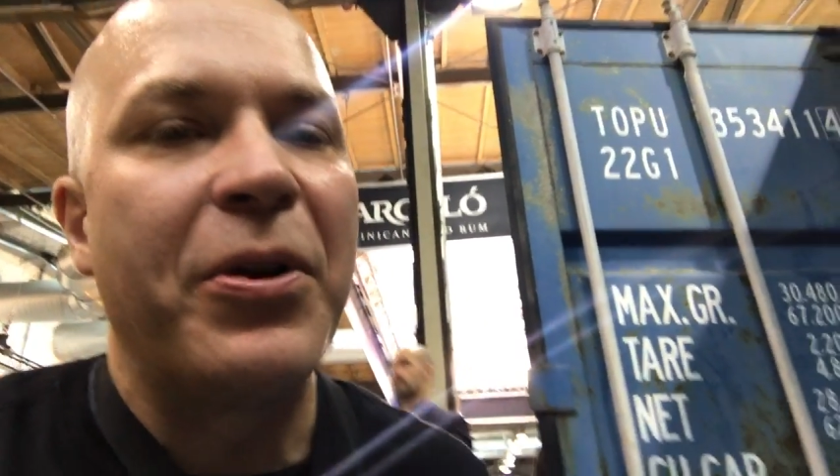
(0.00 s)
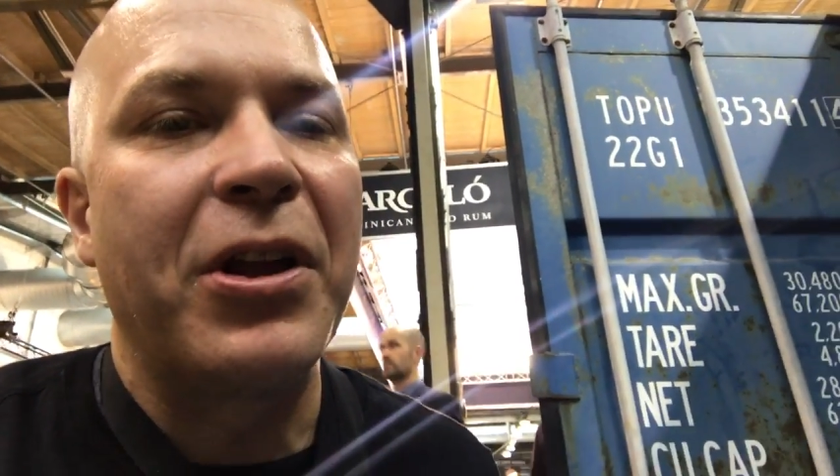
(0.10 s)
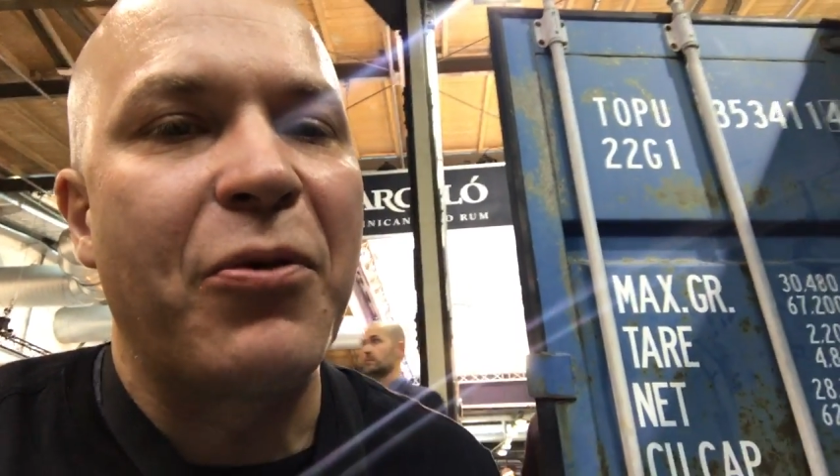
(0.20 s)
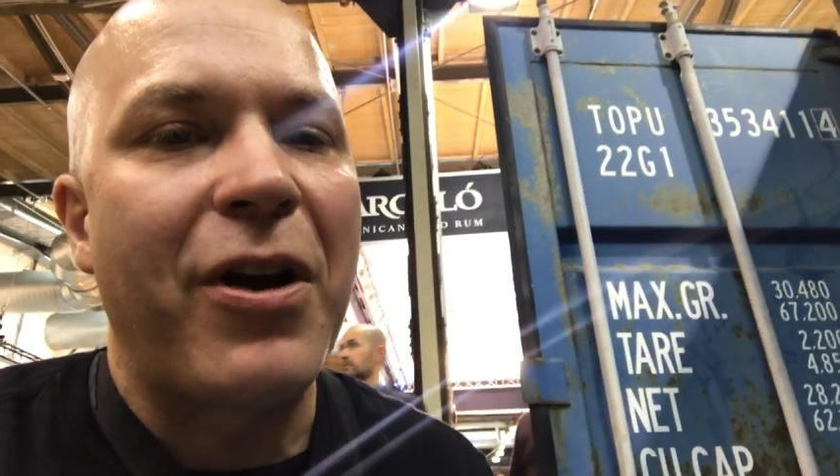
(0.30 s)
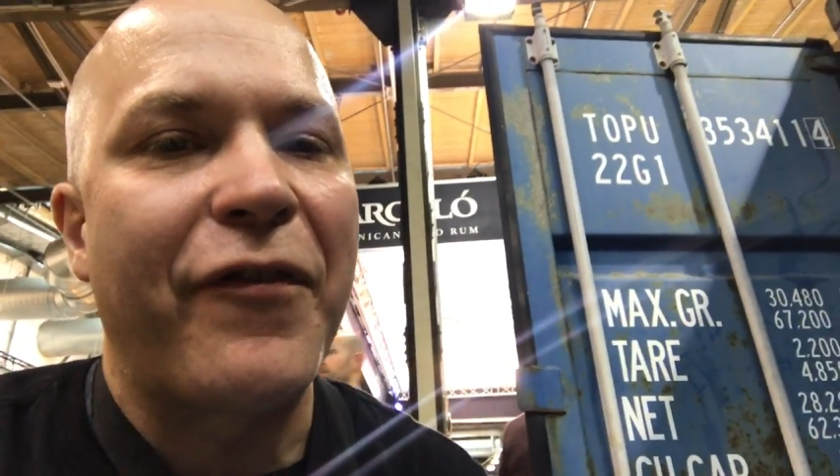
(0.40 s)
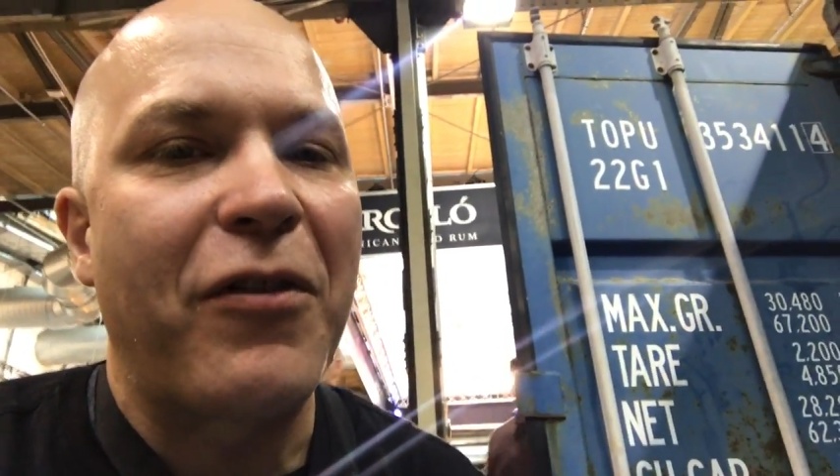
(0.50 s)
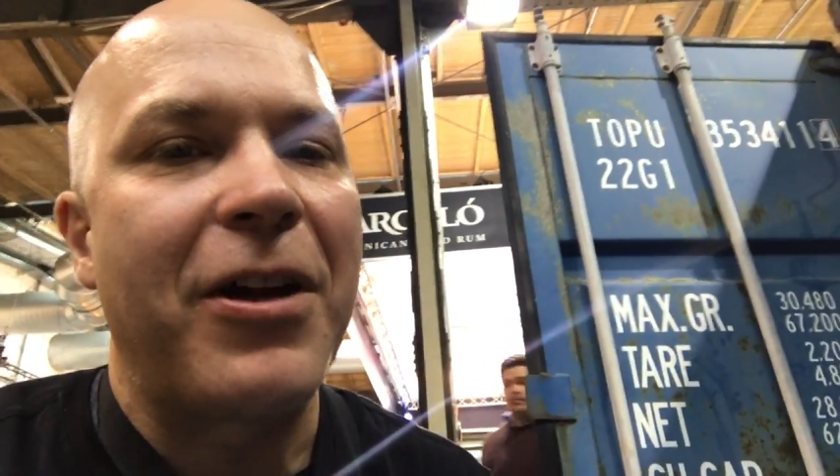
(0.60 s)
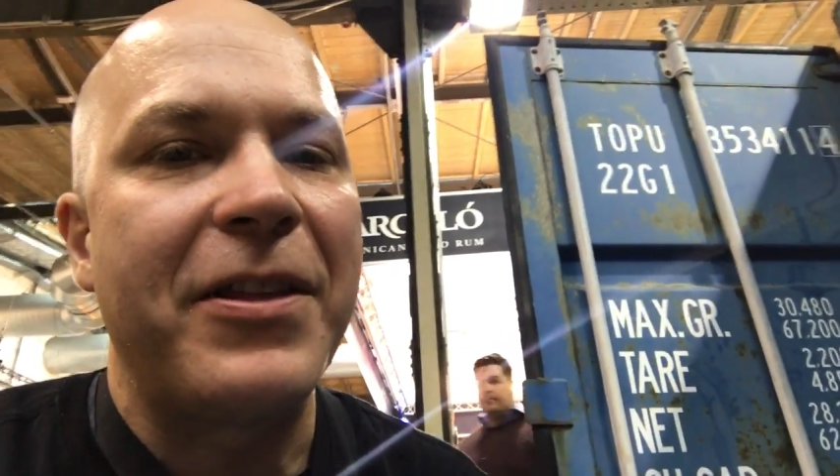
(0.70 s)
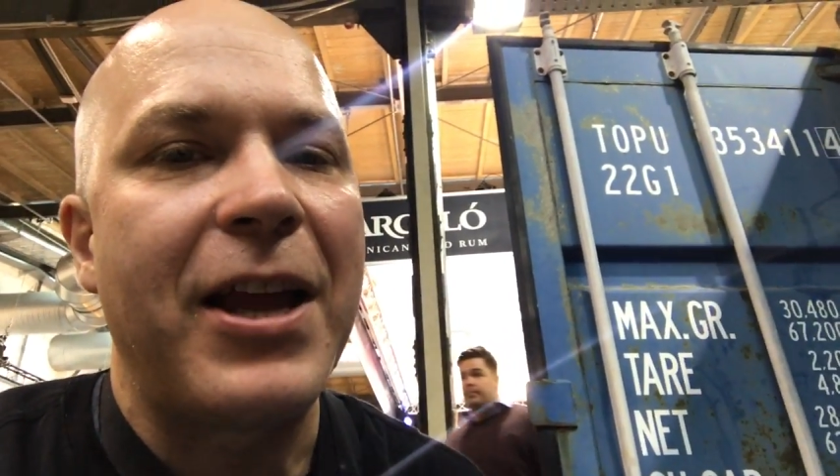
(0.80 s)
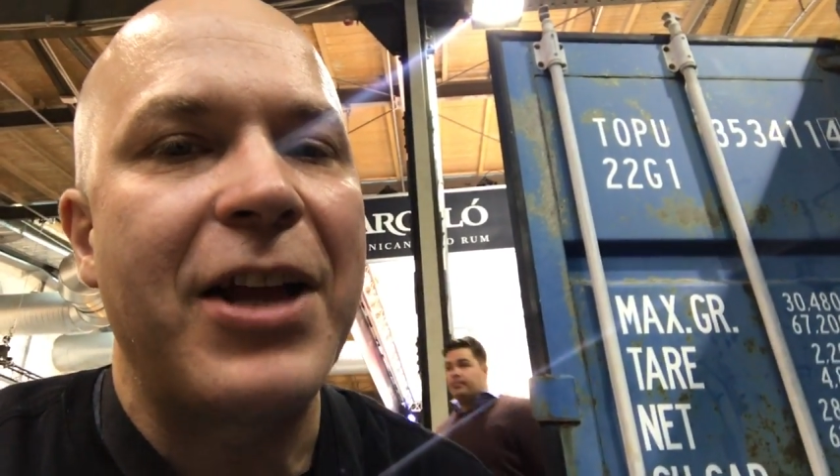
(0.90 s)
really rough
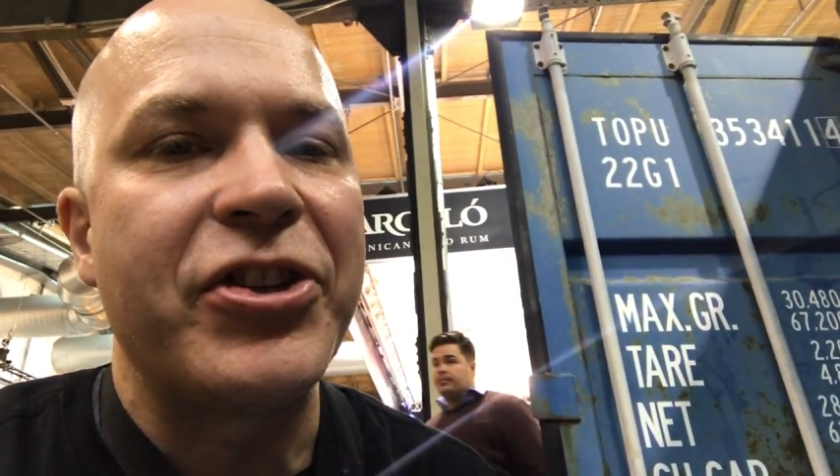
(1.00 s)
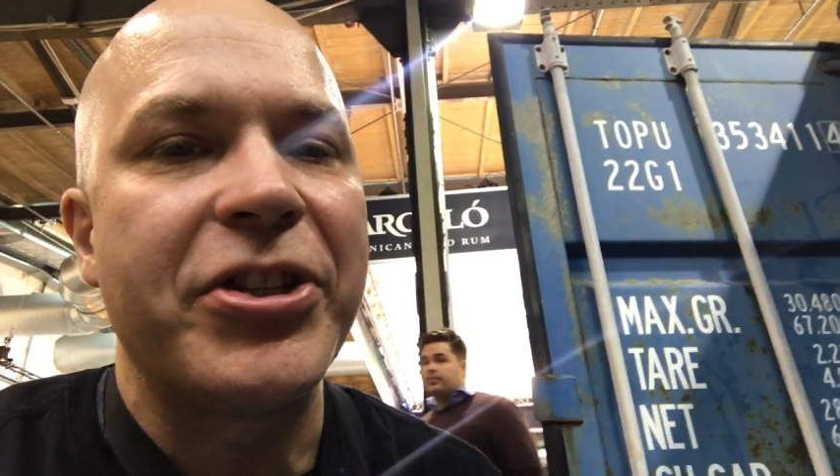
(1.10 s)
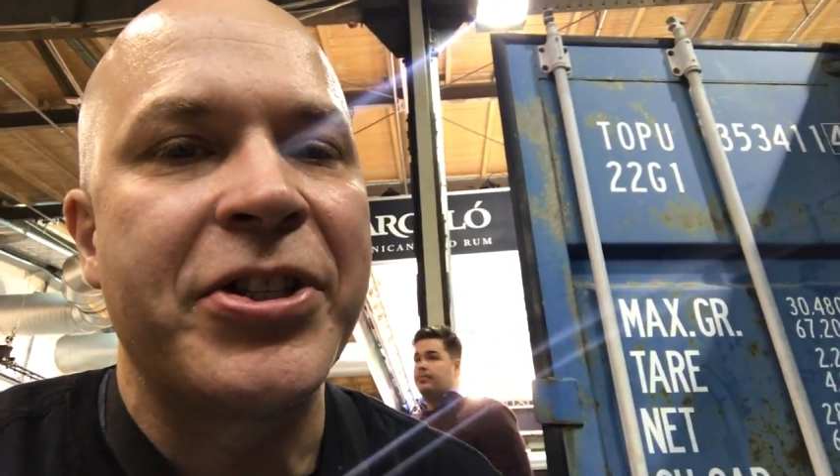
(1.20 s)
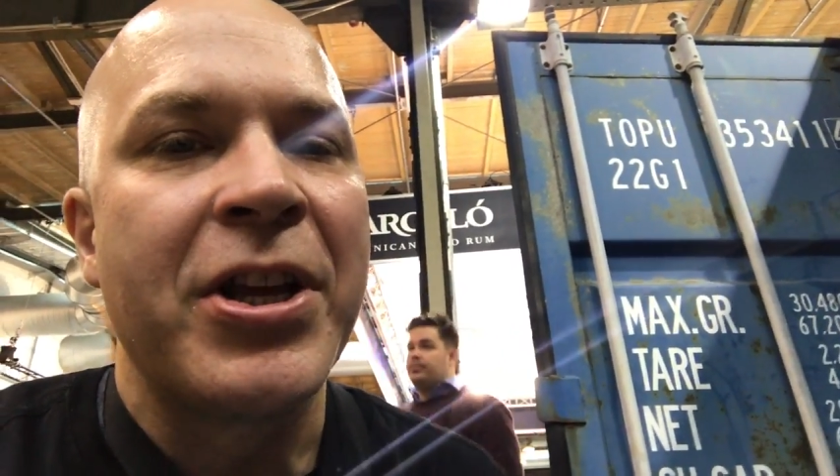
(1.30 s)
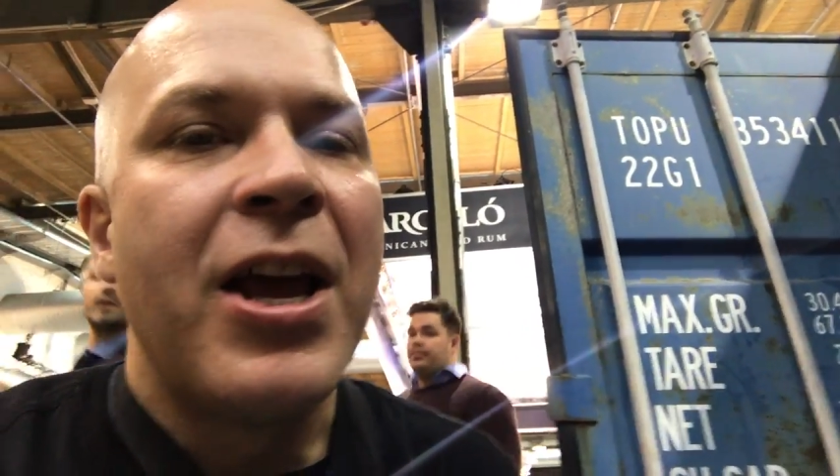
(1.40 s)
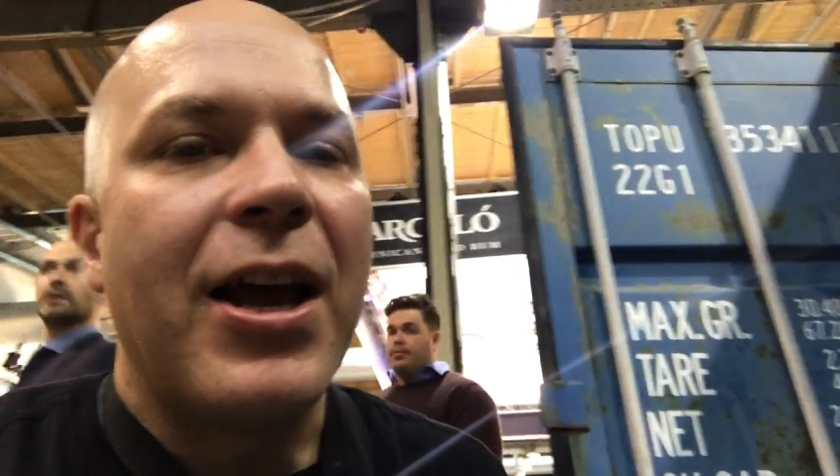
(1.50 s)
around the edges.